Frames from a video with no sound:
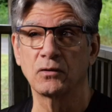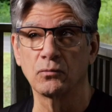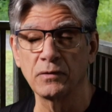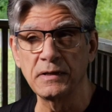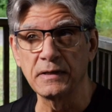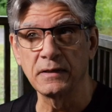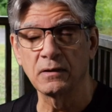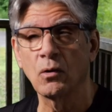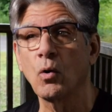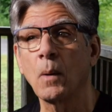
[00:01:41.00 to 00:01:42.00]

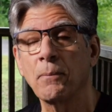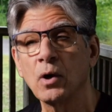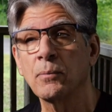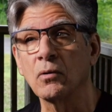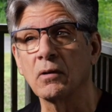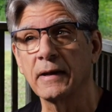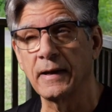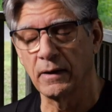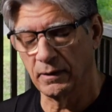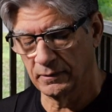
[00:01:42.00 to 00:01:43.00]
green or purple
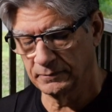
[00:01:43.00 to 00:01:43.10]
hair?